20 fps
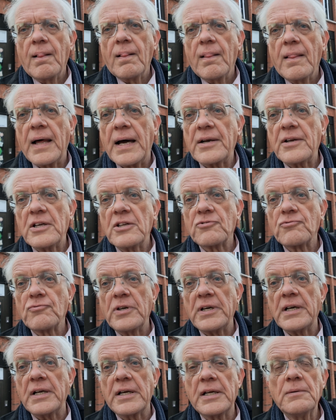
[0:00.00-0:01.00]
That is
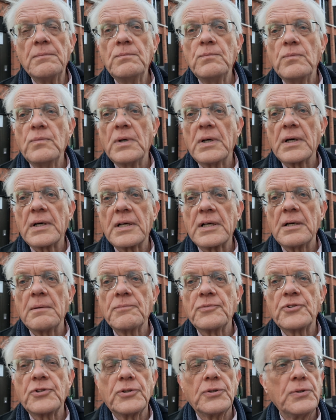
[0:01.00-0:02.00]
really where I
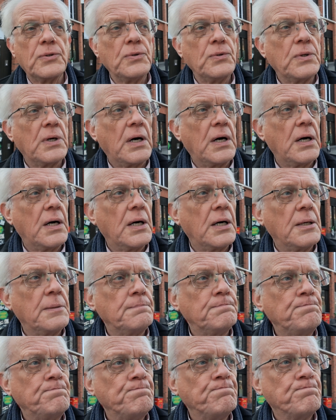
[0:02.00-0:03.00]
come to,
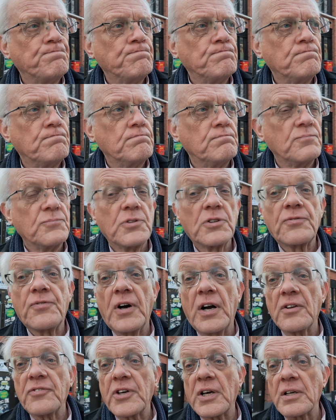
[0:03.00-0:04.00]
as
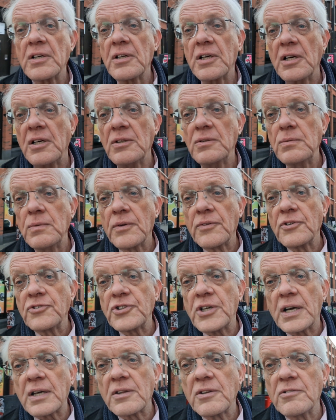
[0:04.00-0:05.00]
far as I can go with the
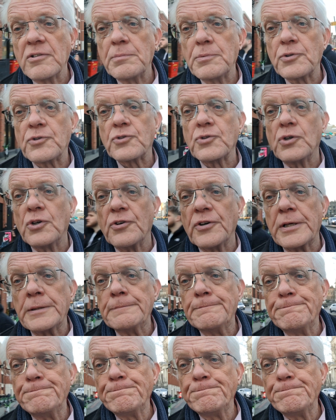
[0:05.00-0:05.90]
Jack the Ripper story.